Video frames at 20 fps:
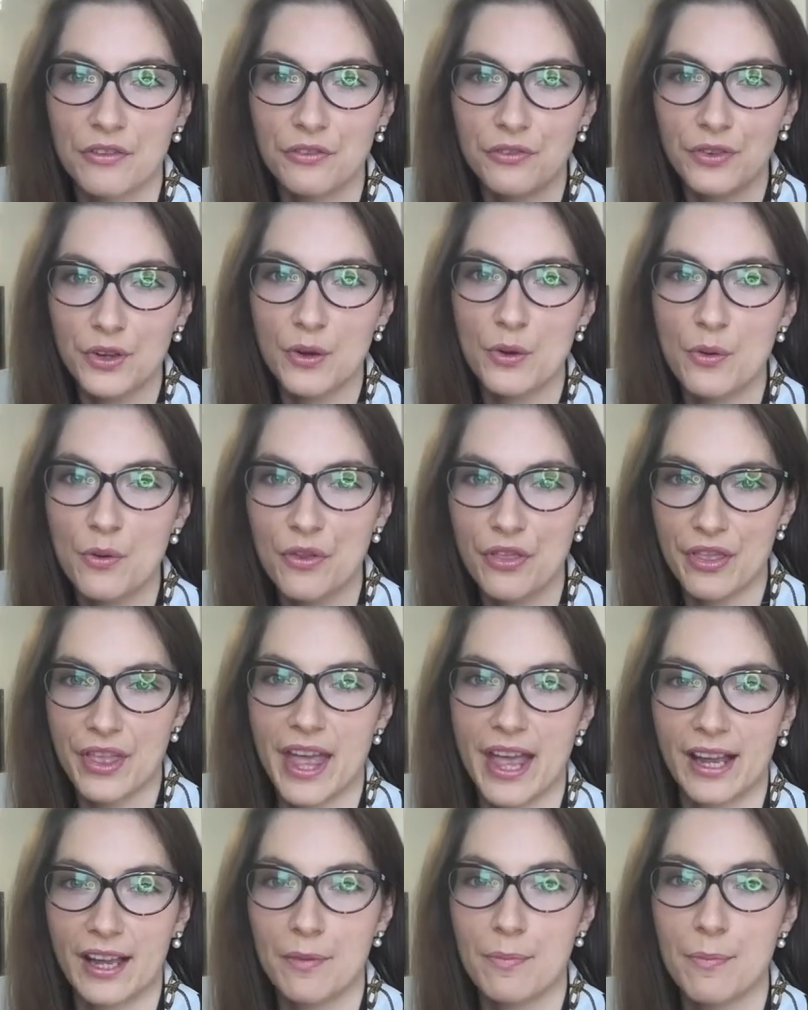few
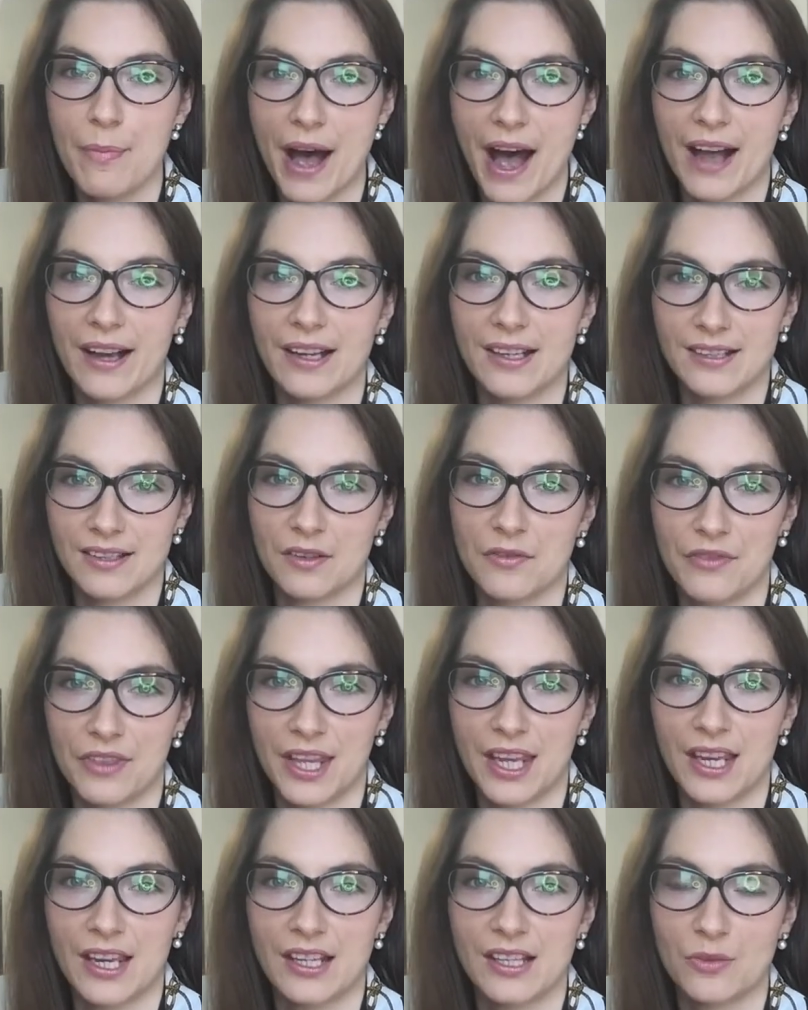thick packets of
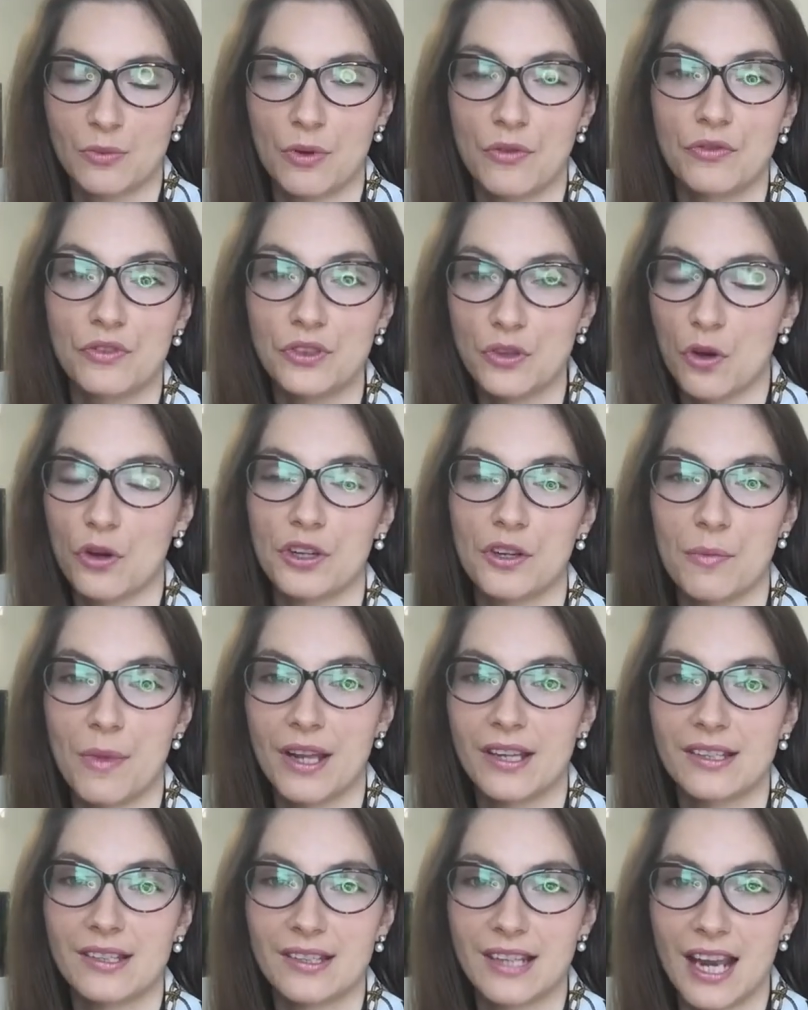deeds with
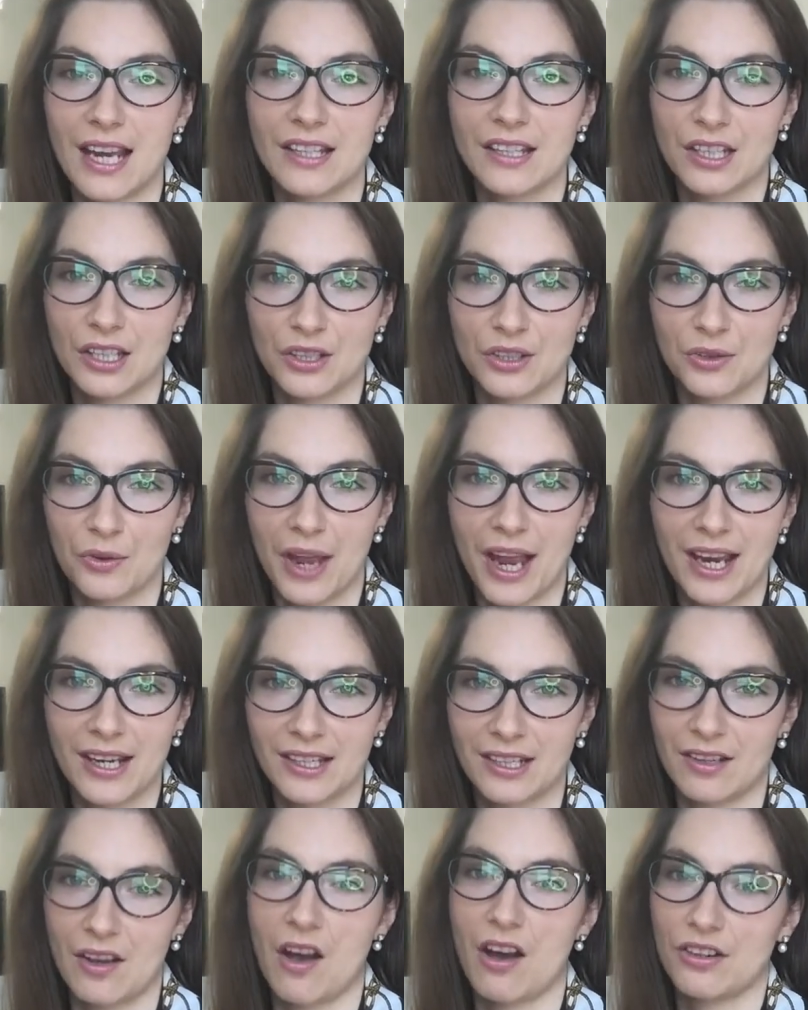documents dating to
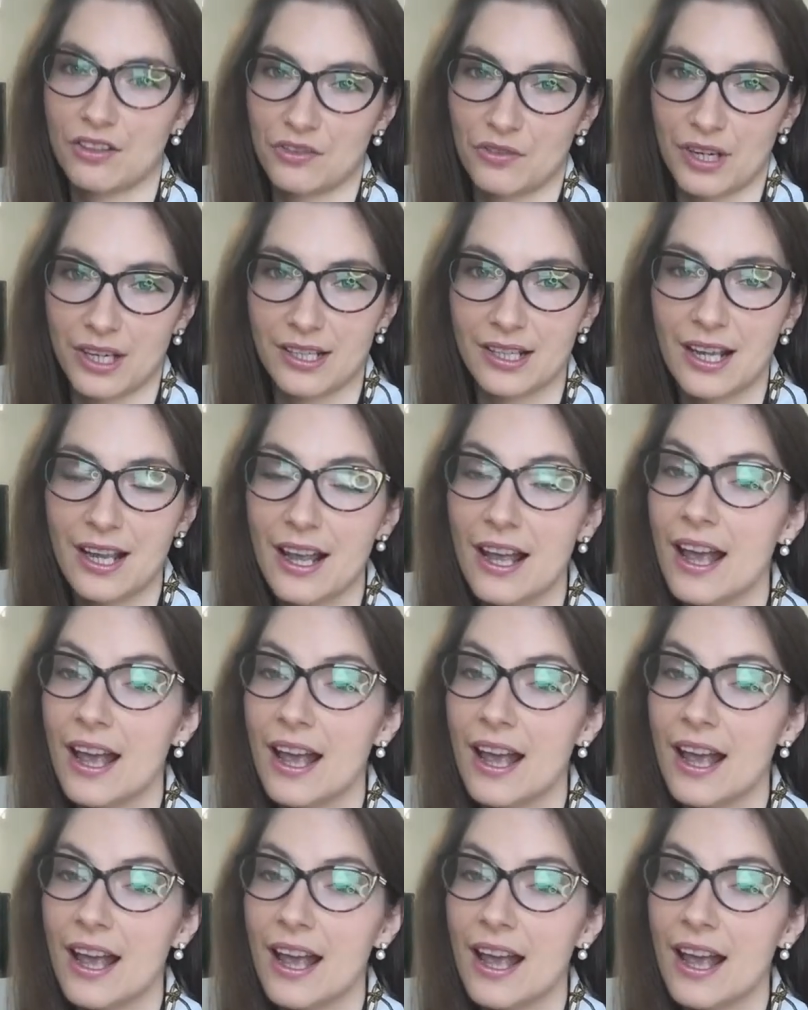1800.